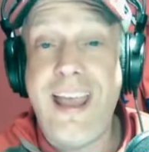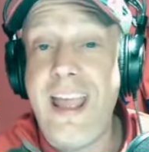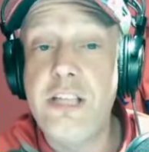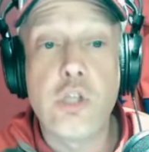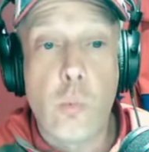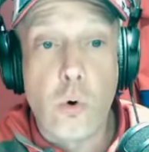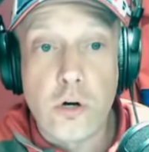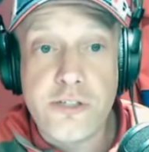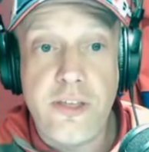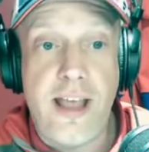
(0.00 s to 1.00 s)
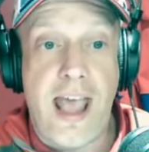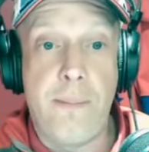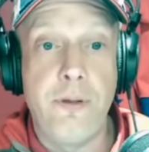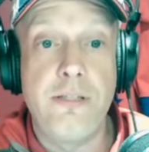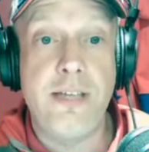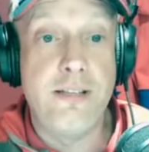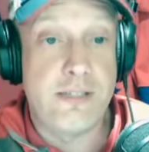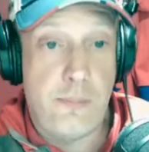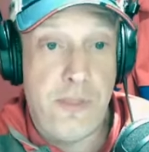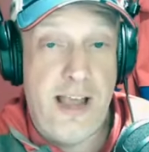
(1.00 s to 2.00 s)
in case the worst thing happens
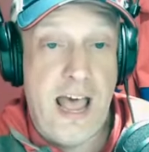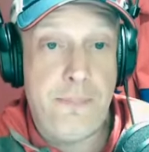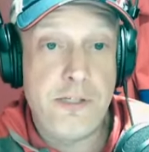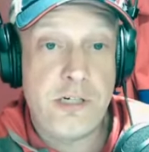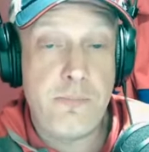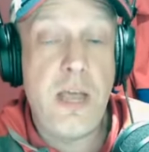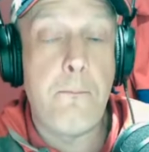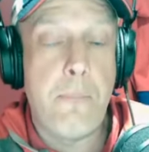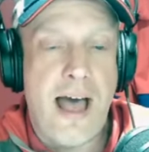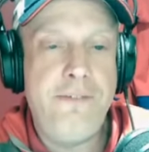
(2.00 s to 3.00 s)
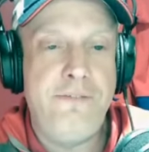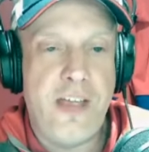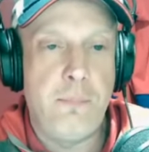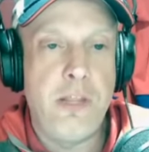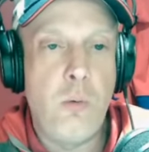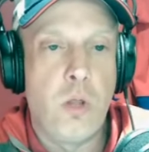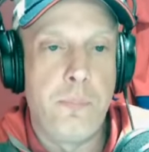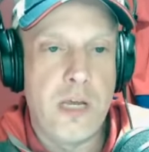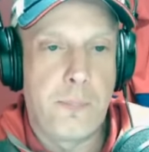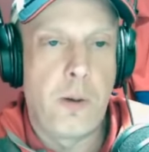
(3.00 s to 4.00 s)
and something happens to me, my family
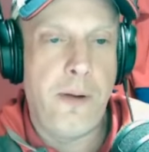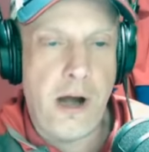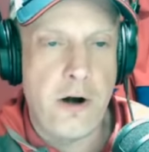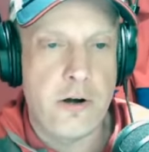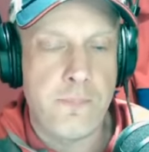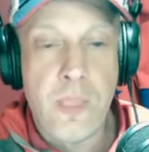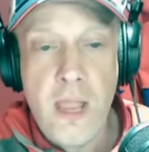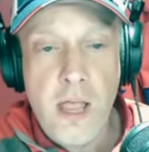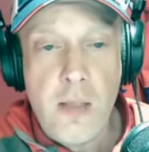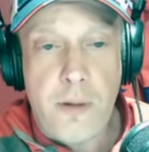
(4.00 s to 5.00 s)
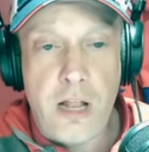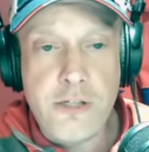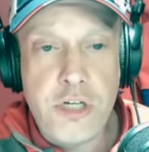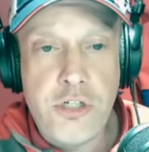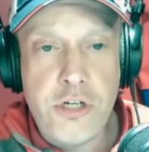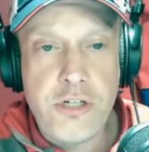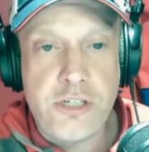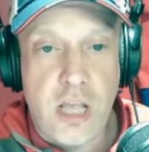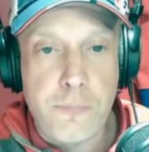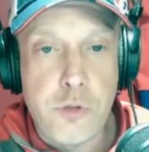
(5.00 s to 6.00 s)
will be prepared. Policy
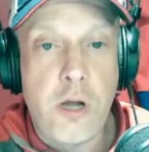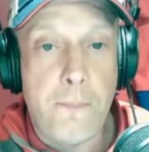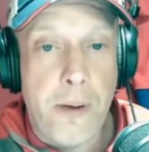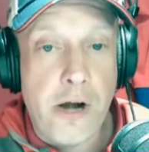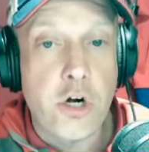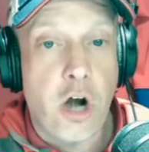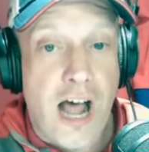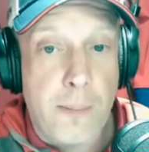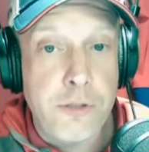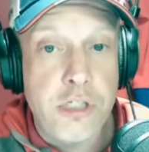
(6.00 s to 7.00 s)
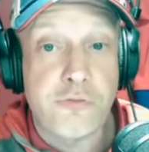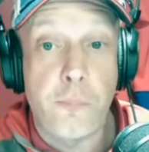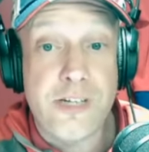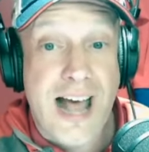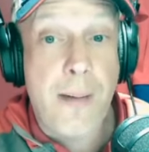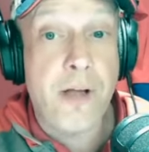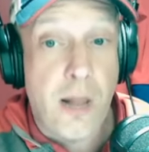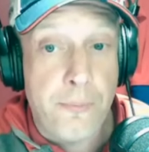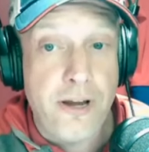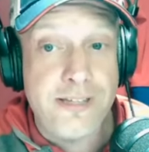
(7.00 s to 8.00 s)
Genius helps you compare your options from top
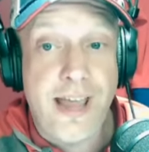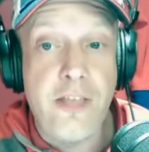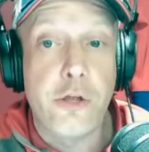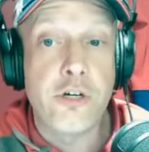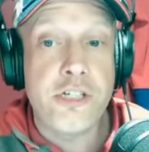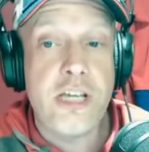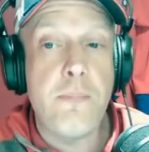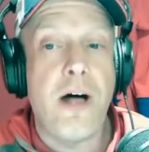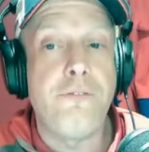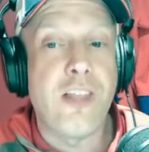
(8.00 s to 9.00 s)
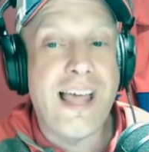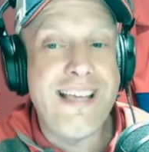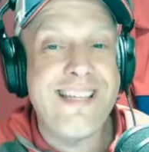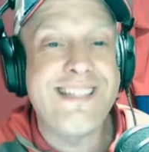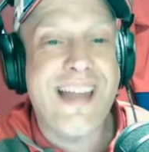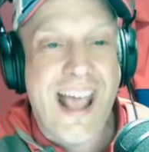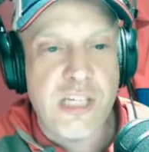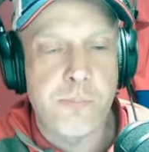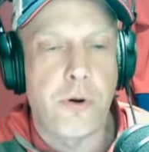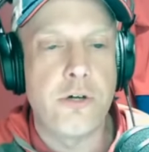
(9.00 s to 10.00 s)
companies, and their team of licensed
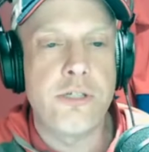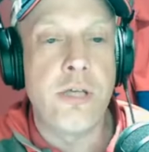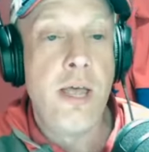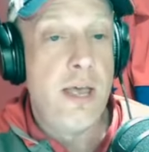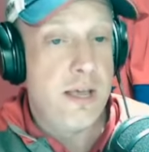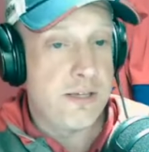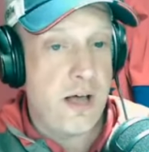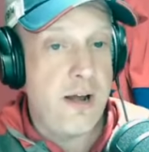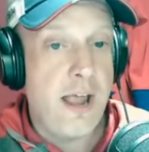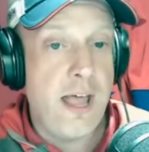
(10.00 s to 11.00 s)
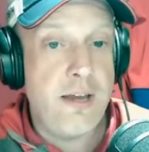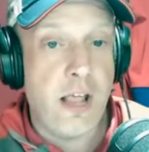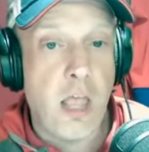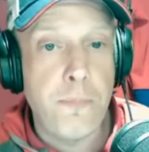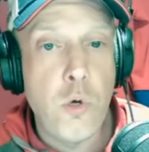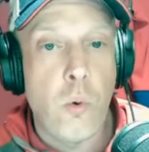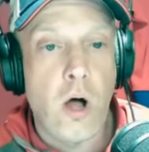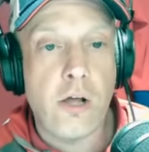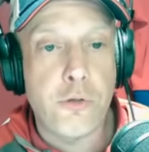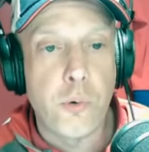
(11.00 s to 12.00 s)
experts is on hand to help you
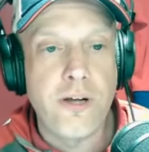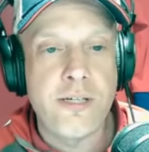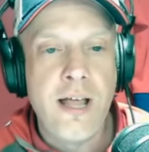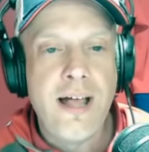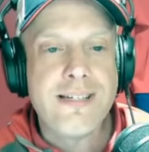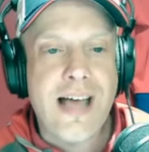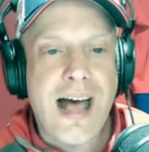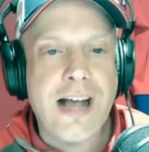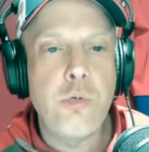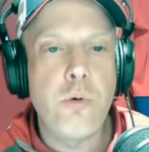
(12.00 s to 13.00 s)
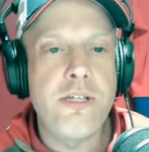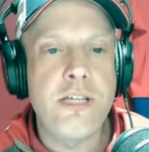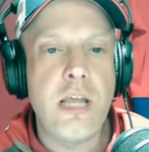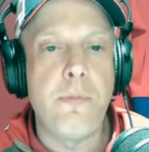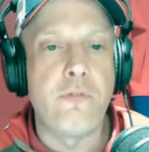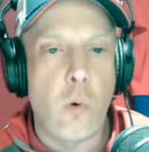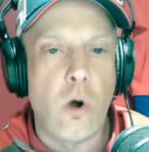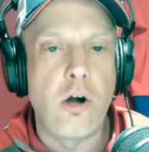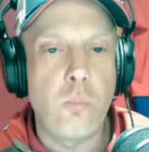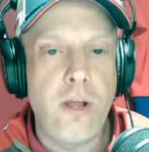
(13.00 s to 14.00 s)
walk through it. Talk to a team of
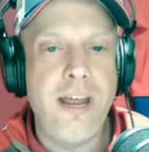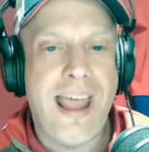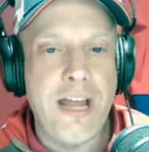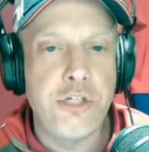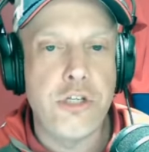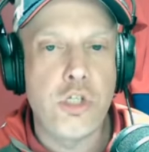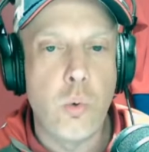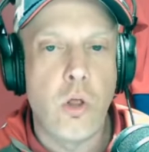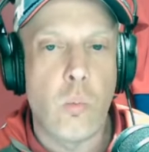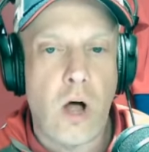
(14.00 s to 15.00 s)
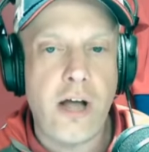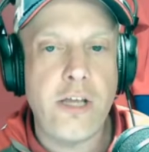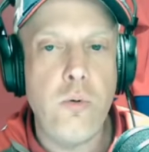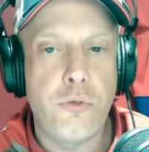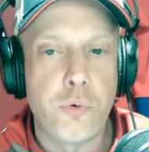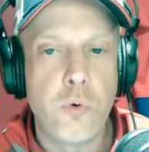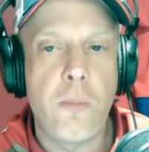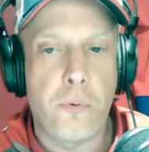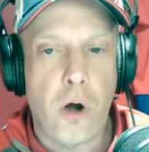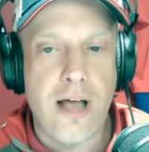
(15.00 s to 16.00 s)
award-winning agents who will walk you
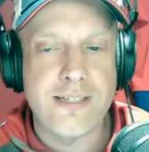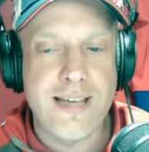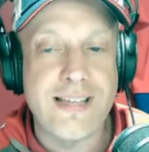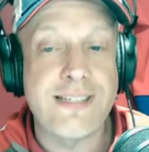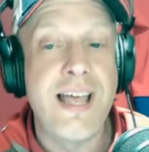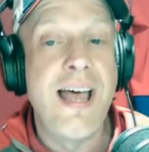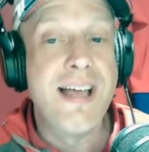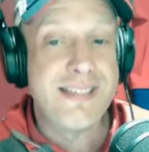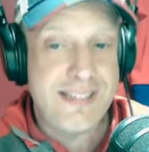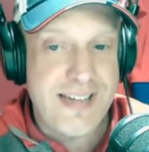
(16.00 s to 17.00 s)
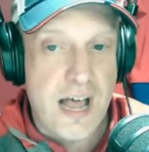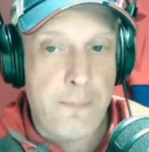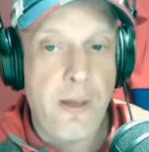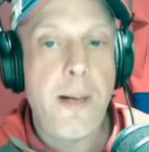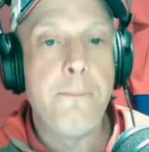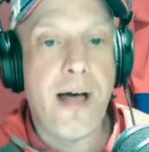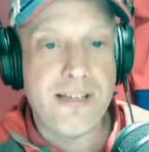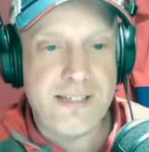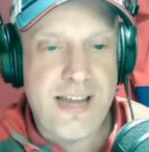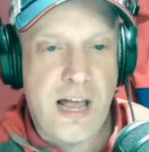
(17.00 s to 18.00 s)
through the process step
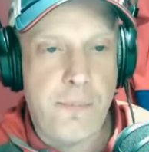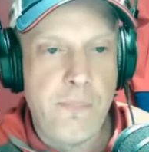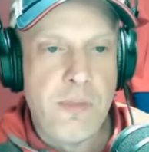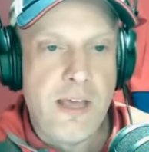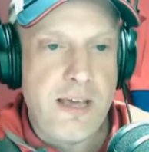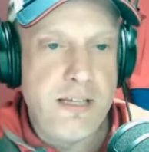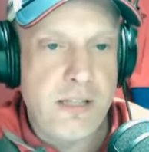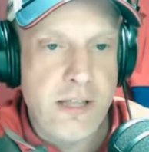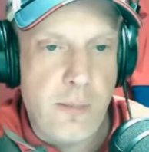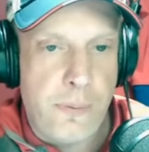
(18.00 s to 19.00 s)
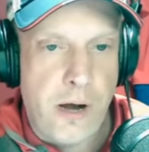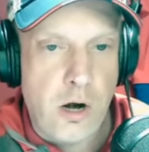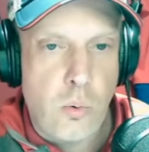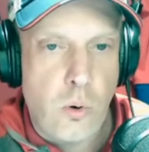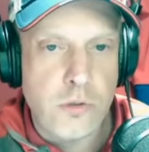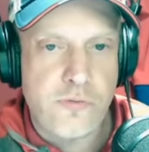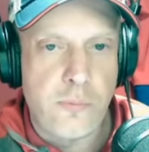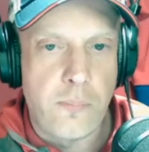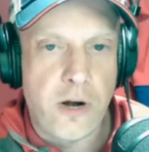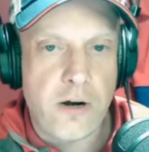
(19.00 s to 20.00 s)
by step. Easily compare quotes
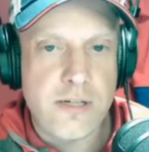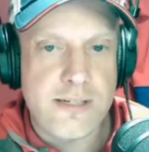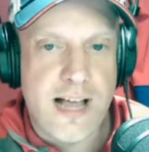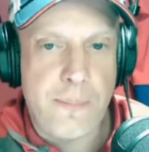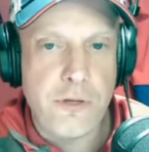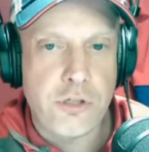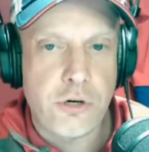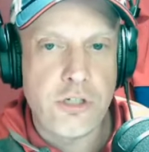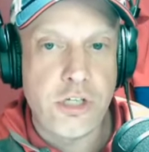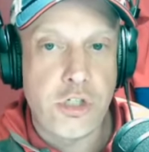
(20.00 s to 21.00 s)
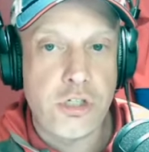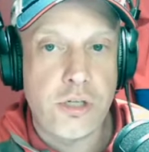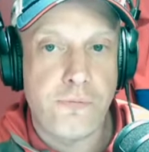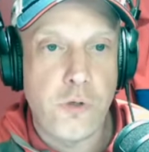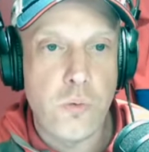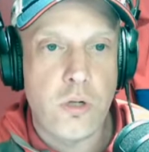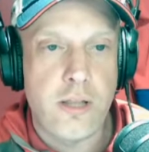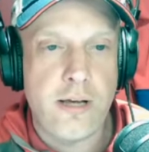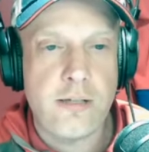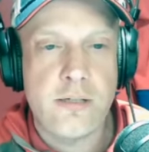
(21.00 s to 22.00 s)
from America's top insurers in just a few
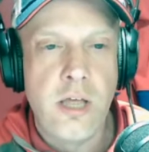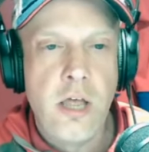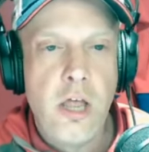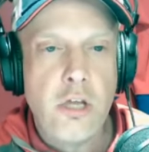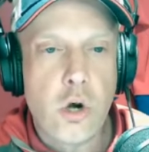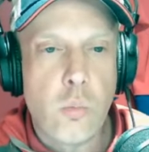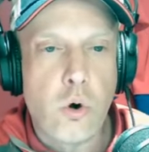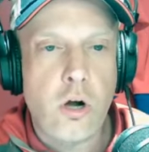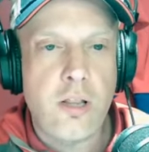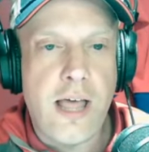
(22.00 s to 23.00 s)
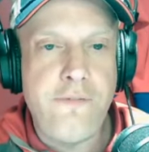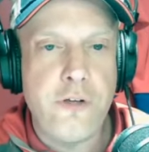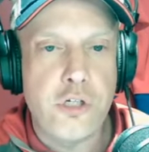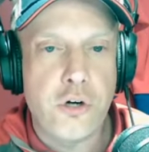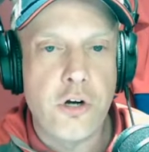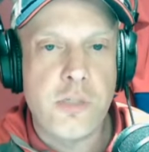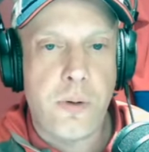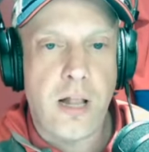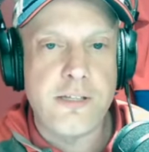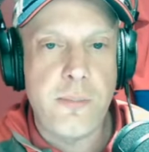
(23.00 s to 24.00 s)
clicks. Your work life insurance
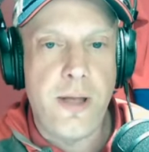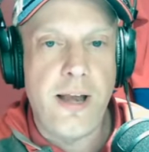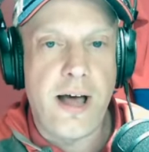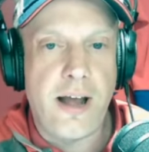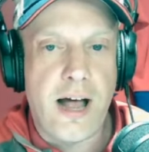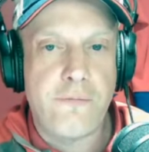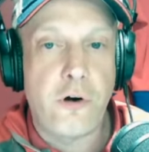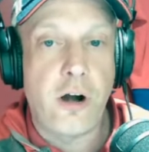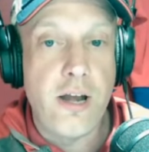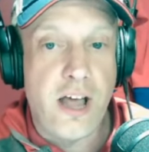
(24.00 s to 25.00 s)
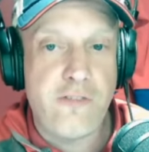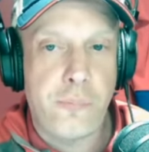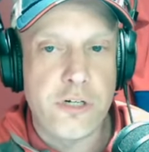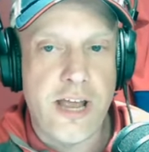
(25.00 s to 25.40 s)
policy may not offer enough